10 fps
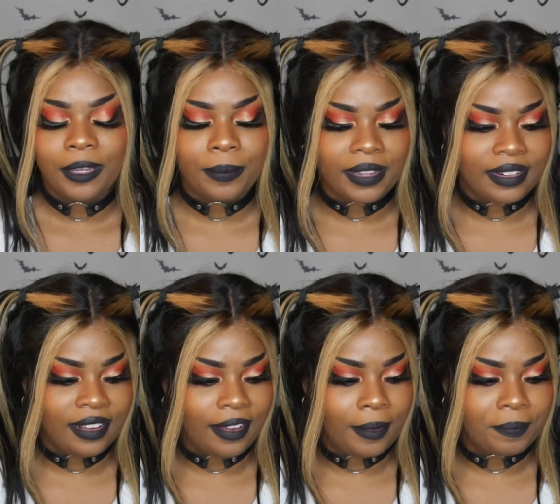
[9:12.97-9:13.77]
But
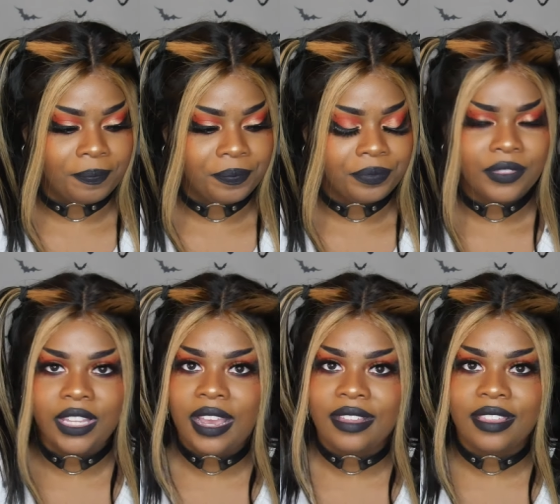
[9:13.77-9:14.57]
um,
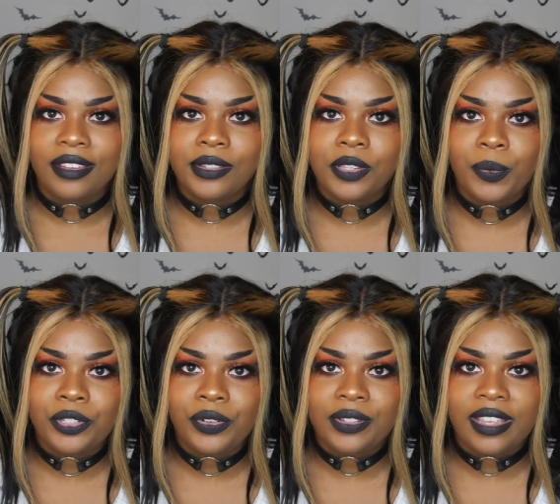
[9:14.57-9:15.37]
yeah, thank you so
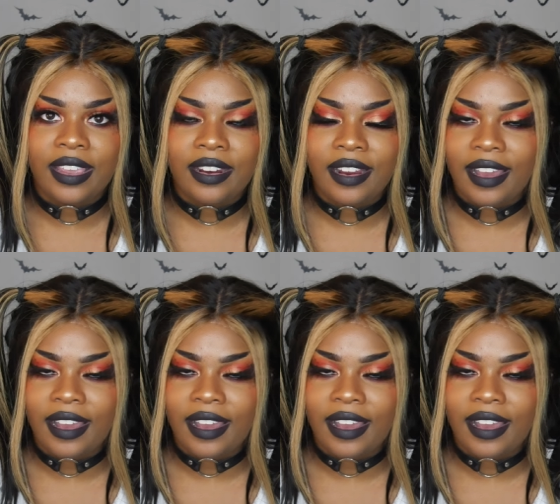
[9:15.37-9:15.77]
much, Rose Hair.